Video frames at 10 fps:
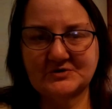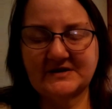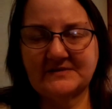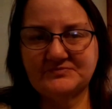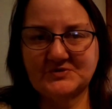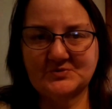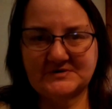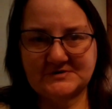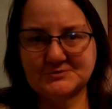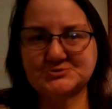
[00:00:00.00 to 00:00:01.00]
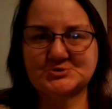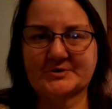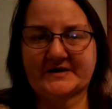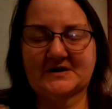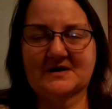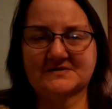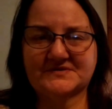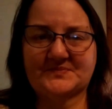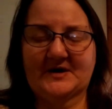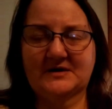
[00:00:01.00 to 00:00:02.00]
her keep doing it or she'll get a hot
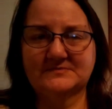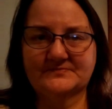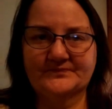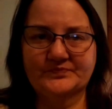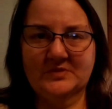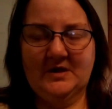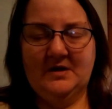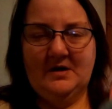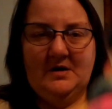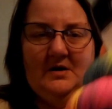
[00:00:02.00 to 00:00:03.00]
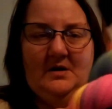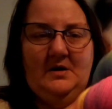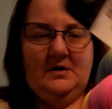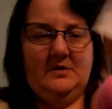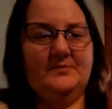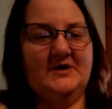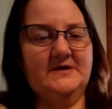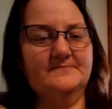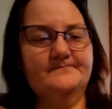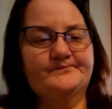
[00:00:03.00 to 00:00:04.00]
spot. But
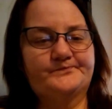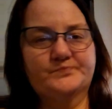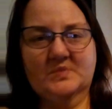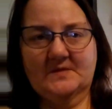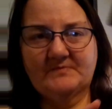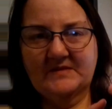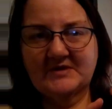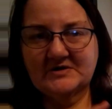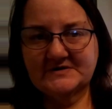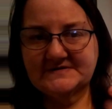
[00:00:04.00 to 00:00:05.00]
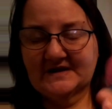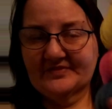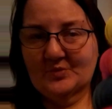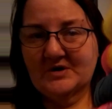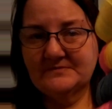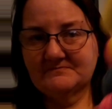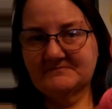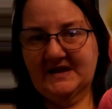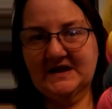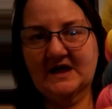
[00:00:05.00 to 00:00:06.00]
maybe I'll get another one and
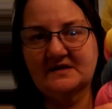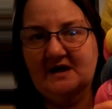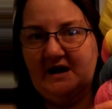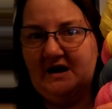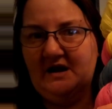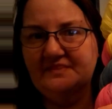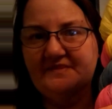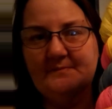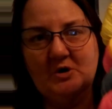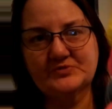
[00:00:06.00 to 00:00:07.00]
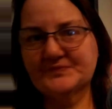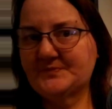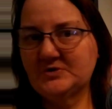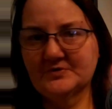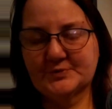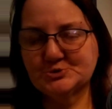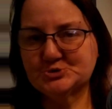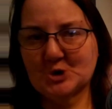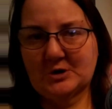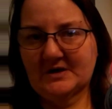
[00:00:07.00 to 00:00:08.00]
make the most beautiful
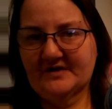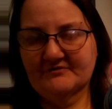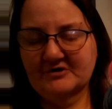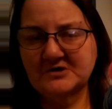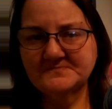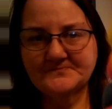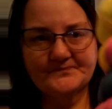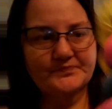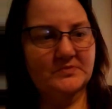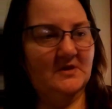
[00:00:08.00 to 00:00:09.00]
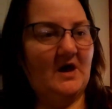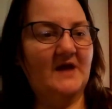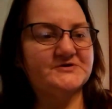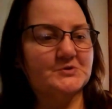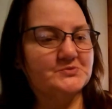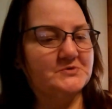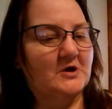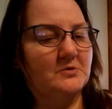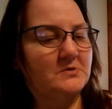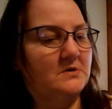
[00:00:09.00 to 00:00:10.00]
shawl ever. I don't
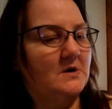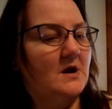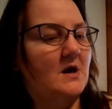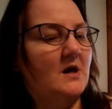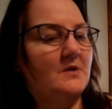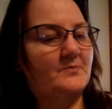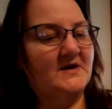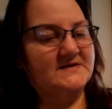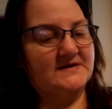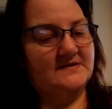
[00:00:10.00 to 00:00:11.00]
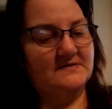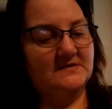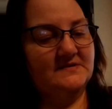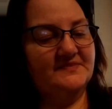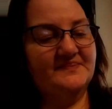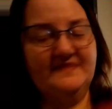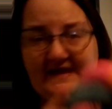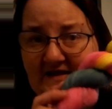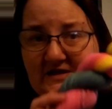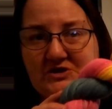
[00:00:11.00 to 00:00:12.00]
know. But
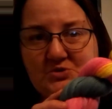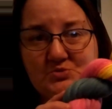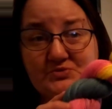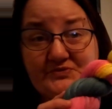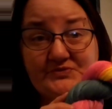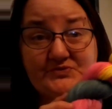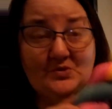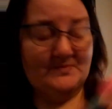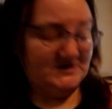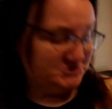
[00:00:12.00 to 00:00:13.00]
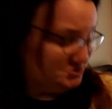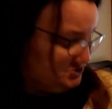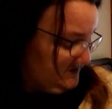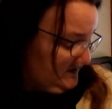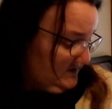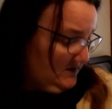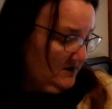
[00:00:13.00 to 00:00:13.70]
thank you so much, Dee.